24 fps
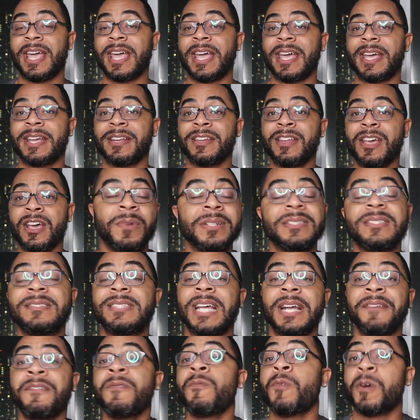And what does
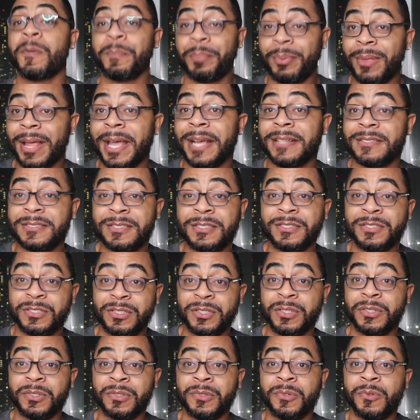everyone plan to
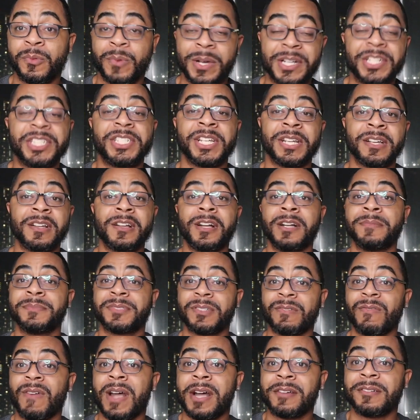do when Jen
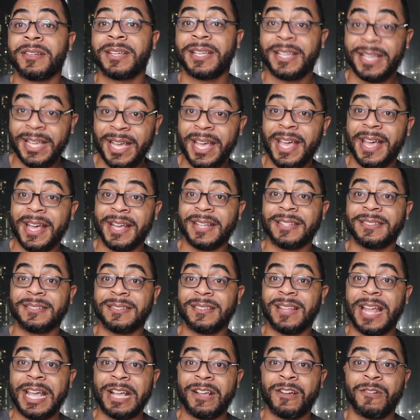comes around again?
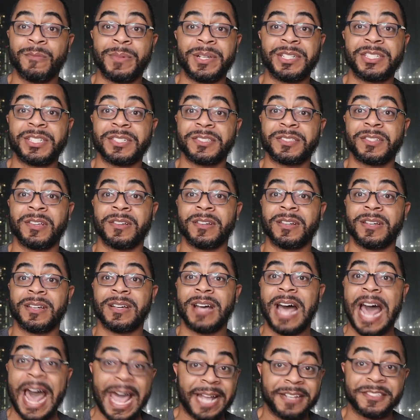Like, are we just
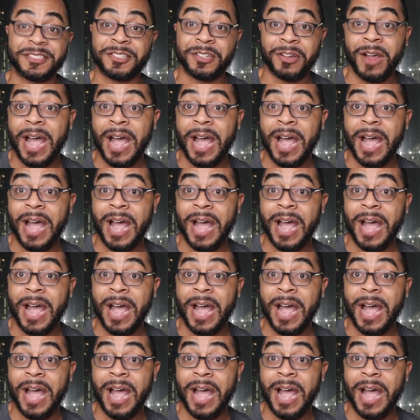gonna ice